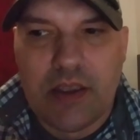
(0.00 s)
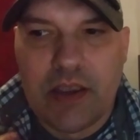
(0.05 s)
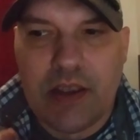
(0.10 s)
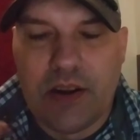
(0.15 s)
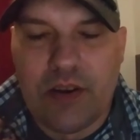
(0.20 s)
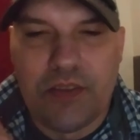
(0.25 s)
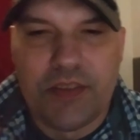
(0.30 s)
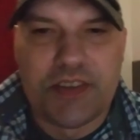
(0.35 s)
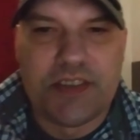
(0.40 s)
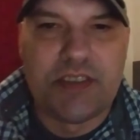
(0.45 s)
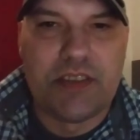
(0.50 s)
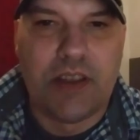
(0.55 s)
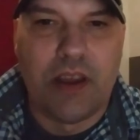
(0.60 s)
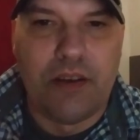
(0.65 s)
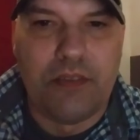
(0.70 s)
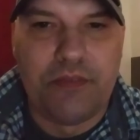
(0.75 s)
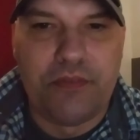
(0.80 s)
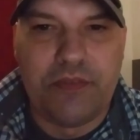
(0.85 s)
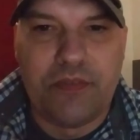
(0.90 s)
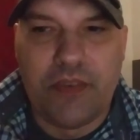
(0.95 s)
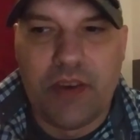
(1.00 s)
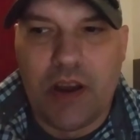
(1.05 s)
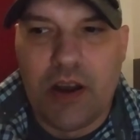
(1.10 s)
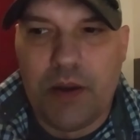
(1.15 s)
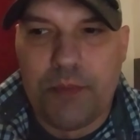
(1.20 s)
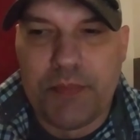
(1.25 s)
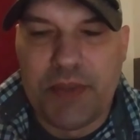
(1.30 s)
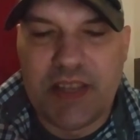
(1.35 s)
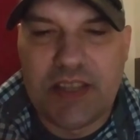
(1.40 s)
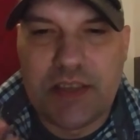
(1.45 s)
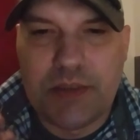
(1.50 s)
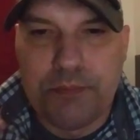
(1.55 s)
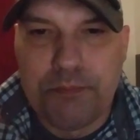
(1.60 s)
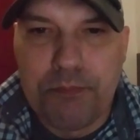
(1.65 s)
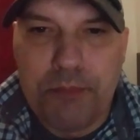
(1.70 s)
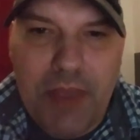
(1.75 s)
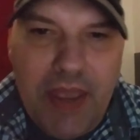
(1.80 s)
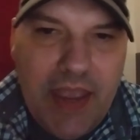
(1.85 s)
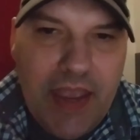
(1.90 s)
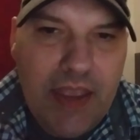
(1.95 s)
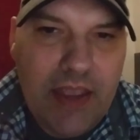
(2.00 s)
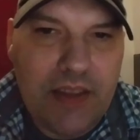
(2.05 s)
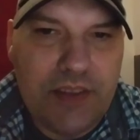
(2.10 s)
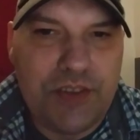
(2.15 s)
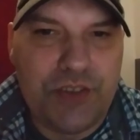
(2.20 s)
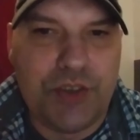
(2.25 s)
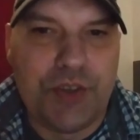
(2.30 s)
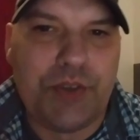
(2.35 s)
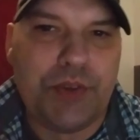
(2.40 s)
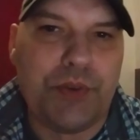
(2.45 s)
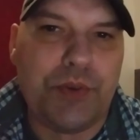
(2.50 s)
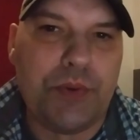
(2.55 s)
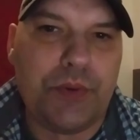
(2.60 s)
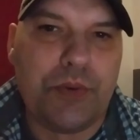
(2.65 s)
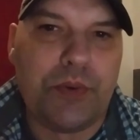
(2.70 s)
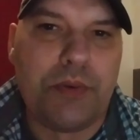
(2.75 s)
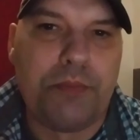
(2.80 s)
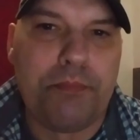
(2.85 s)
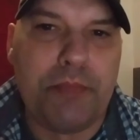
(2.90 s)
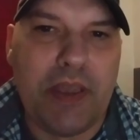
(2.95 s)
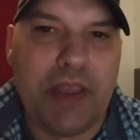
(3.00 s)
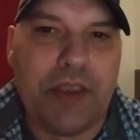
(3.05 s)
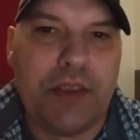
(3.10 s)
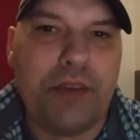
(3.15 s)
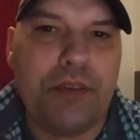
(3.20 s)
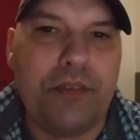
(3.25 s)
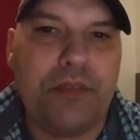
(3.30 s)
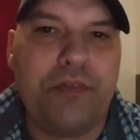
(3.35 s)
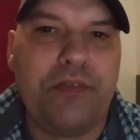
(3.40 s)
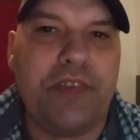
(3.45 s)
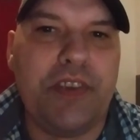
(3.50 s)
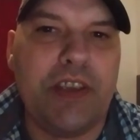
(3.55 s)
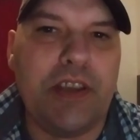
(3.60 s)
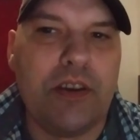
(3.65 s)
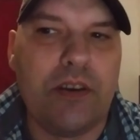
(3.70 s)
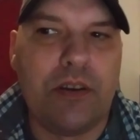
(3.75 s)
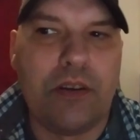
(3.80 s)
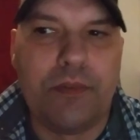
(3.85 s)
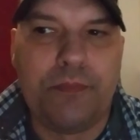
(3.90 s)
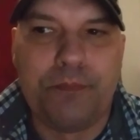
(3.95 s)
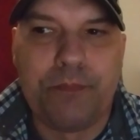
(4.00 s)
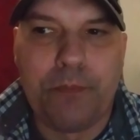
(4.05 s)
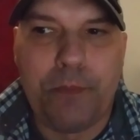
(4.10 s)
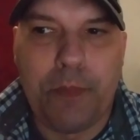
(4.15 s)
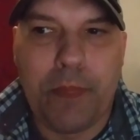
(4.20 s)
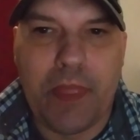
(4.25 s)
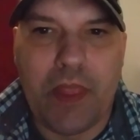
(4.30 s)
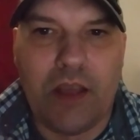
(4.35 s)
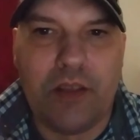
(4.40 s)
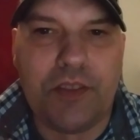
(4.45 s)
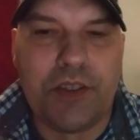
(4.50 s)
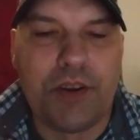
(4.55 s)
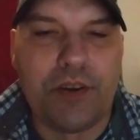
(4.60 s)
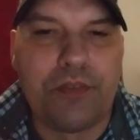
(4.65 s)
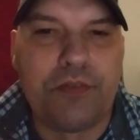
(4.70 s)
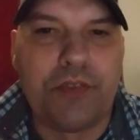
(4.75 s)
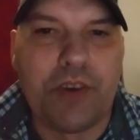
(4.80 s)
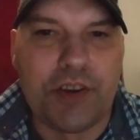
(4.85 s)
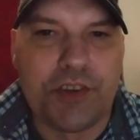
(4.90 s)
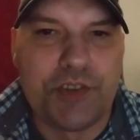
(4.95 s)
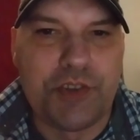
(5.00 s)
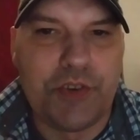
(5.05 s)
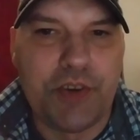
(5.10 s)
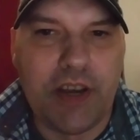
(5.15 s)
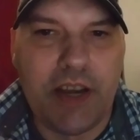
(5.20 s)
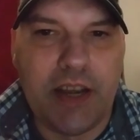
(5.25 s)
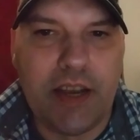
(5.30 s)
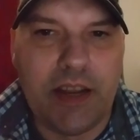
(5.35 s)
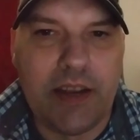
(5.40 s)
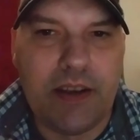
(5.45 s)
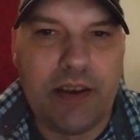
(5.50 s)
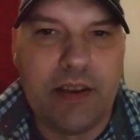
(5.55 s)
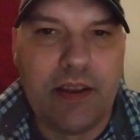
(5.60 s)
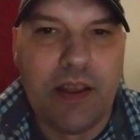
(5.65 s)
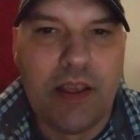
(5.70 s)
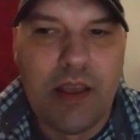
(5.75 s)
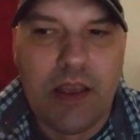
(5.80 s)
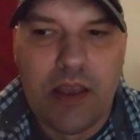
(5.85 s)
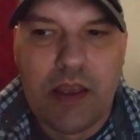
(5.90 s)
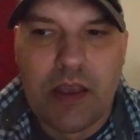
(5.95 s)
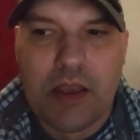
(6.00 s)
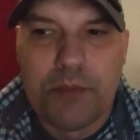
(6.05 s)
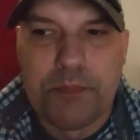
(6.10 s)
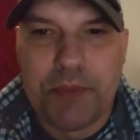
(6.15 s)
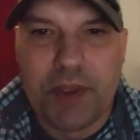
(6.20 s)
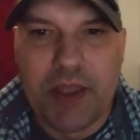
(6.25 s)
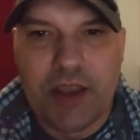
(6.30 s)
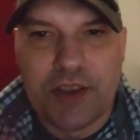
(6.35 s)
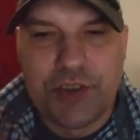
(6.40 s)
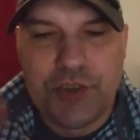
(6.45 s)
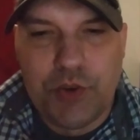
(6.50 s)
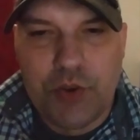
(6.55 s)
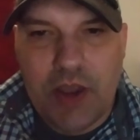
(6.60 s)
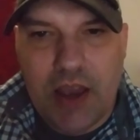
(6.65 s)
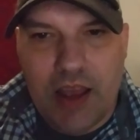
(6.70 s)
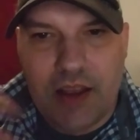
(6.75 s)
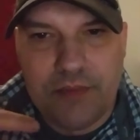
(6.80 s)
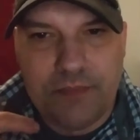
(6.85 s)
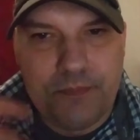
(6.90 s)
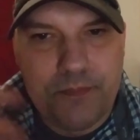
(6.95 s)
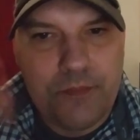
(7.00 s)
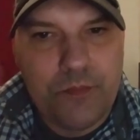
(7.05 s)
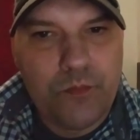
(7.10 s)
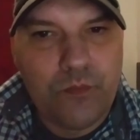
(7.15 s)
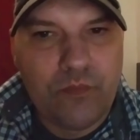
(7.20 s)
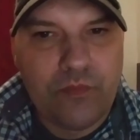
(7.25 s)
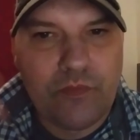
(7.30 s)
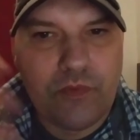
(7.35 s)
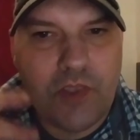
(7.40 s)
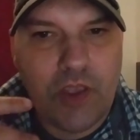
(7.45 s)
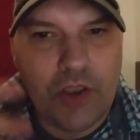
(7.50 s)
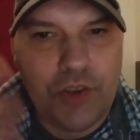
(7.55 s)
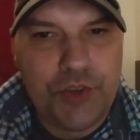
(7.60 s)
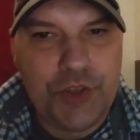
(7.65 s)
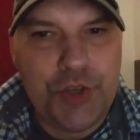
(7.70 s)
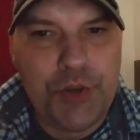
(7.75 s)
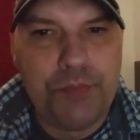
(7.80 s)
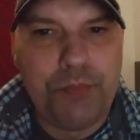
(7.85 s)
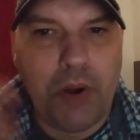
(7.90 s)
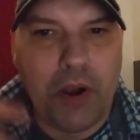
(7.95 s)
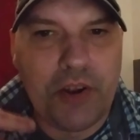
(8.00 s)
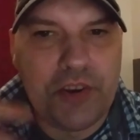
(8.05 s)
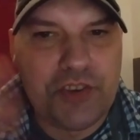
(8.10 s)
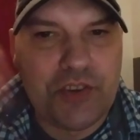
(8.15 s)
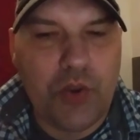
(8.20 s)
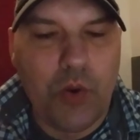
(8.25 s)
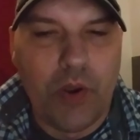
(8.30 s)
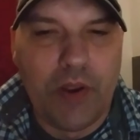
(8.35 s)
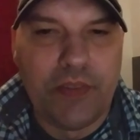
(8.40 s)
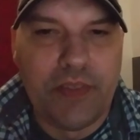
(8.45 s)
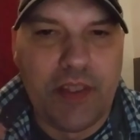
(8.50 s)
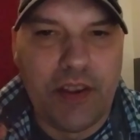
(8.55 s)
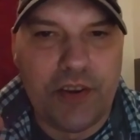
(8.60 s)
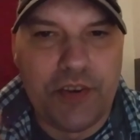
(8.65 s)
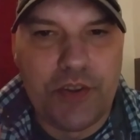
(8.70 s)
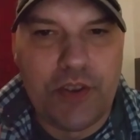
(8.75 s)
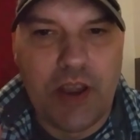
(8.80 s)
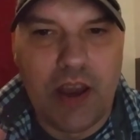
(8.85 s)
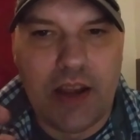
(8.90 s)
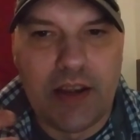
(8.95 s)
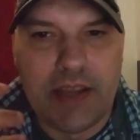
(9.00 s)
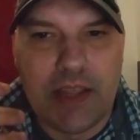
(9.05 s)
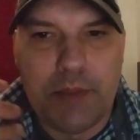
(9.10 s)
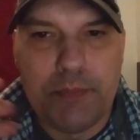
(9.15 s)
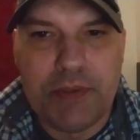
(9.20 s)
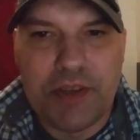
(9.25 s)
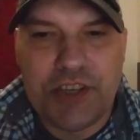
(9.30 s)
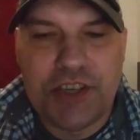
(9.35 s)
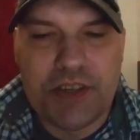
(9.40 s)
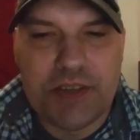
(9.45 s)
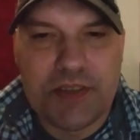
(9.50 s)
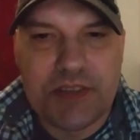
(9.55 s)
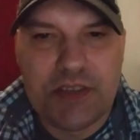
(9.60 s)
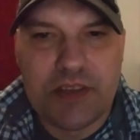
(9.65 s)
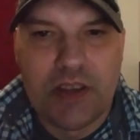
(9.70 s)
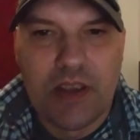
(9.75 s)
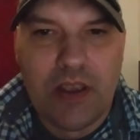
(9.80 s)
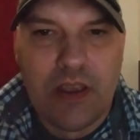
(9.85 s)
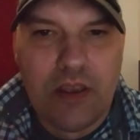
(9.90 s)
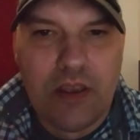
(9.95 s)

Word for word: and all this stuff. Um, it's made to make you feel a little frustrated because you got two parts going there. You got images